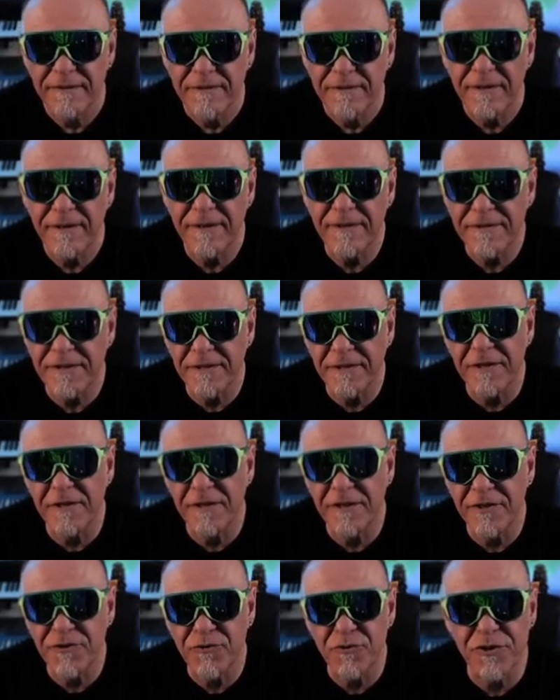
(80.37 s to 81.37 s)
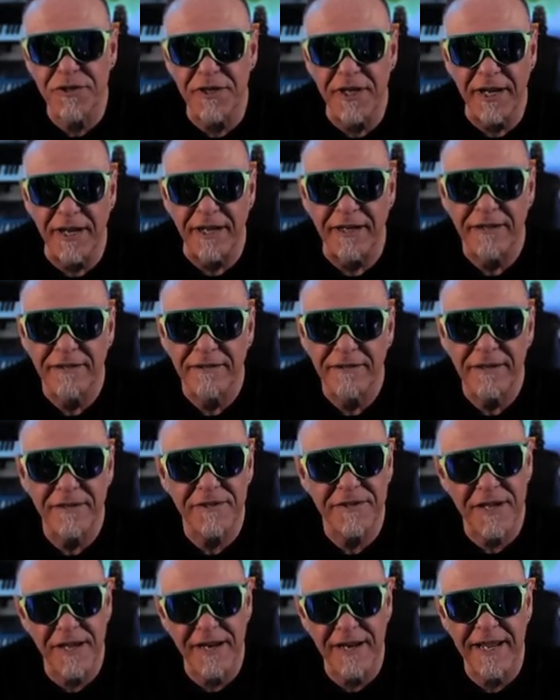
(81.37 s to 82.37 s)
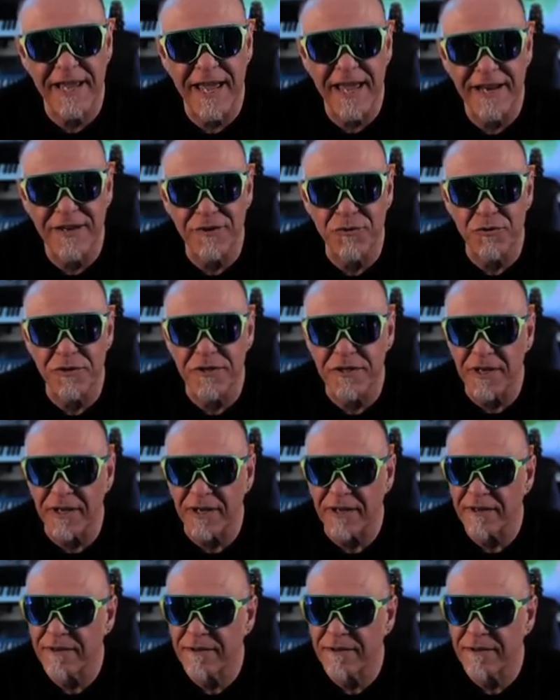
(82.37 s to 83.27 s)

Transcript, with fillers: that's a little interesting. It's going to get interesting.